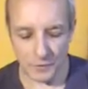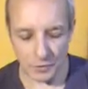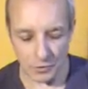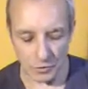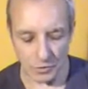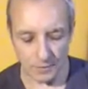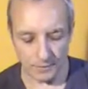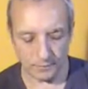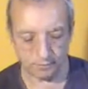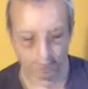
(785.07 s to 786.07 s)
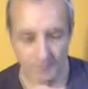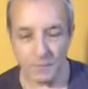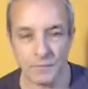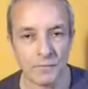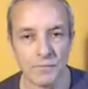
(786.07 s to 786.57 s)
to
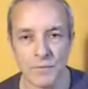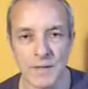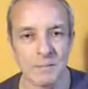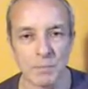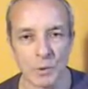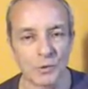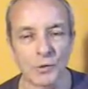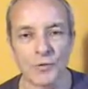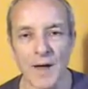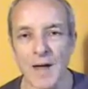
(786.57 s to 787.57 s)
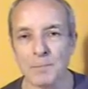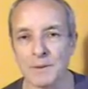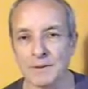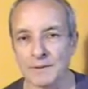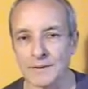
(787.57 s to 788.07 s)
the abode of
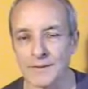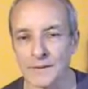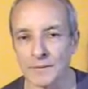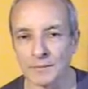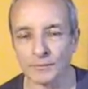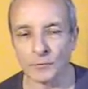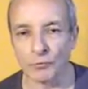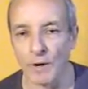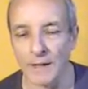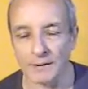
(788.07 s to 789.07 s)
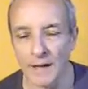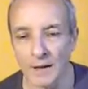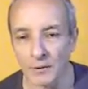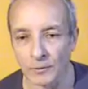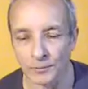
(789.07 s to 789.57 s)
happiness right
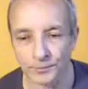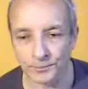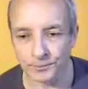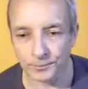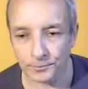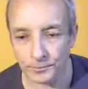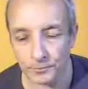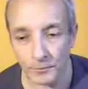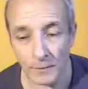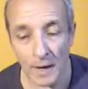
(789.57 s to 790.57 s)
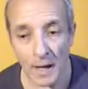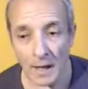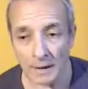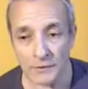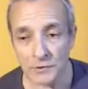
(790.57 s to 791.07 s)
now
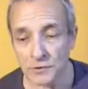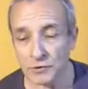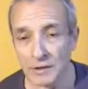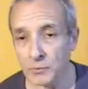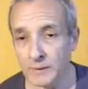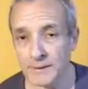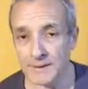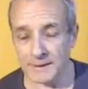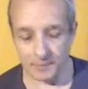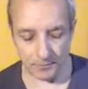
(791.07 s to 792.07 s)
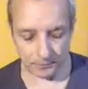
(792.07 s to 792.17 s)
and to tranquility.